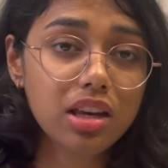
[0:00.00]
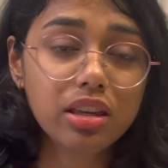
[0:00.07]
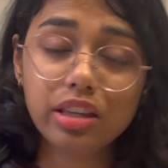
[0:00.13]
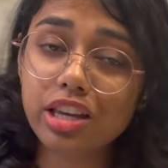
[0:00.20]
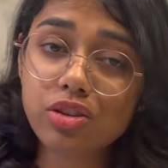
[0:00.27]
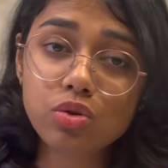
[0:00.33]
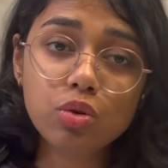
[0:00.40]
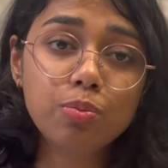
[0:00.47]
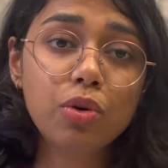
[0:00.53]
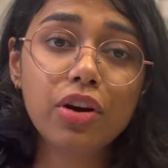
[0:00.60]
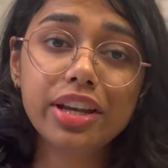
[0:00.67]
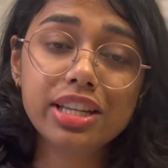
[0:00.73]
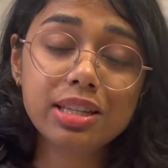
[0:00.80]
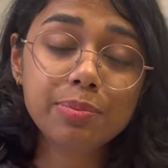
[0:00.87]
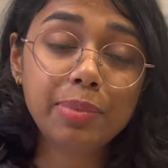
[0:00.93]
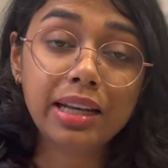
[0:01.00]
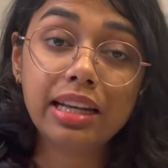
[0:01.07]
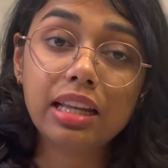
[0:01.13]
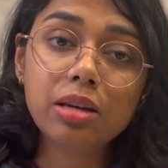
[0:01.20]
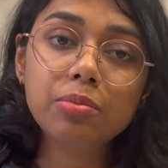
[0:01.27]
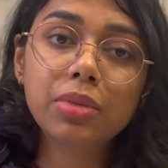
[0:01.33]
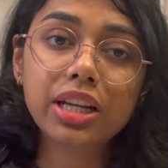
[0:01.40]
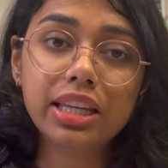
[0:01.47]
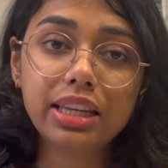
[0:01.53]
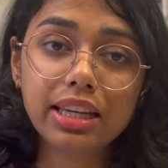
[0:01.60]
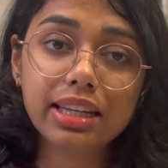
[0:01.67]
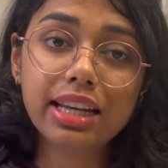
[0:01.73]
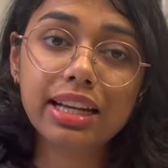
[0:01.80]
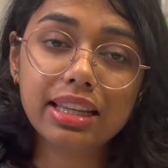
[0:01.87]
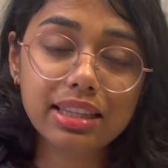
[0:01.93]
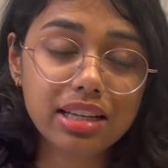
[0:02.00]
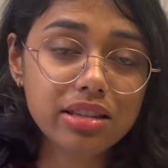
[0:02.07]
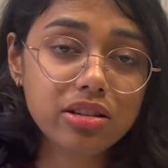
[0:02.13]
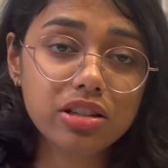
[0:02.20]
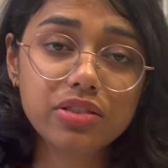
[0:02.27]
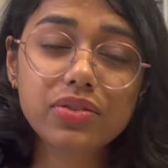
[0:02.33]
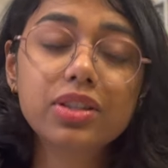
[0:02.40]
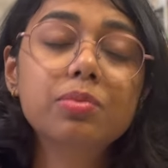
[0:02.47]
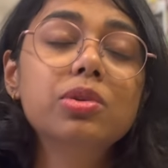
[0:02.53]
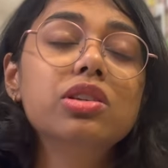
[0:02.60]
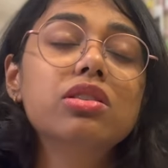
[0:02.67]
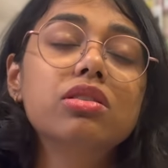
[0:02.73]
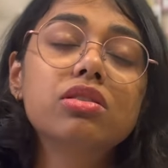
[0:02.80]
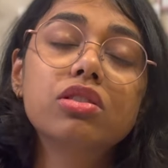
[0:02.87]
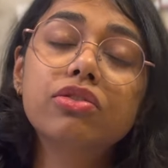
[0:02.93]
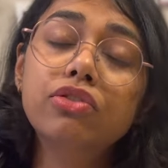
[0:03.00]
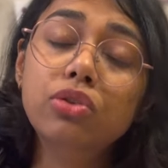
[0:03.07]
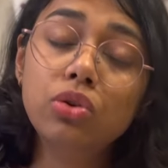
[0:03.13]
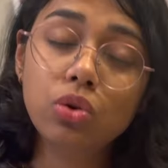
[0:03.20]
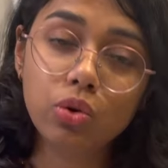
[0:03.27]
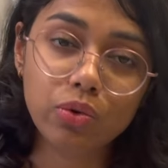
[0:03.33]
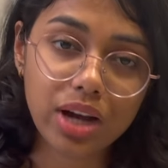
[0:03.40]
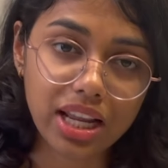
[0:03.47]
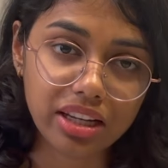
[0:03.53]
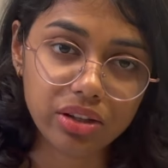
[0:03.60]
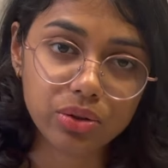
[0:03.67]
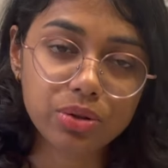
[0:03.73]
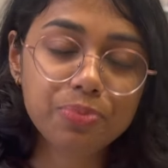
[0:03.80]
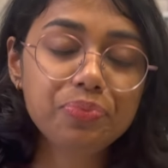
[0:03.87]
There's no point spending money and getting that certificate because it's of no value.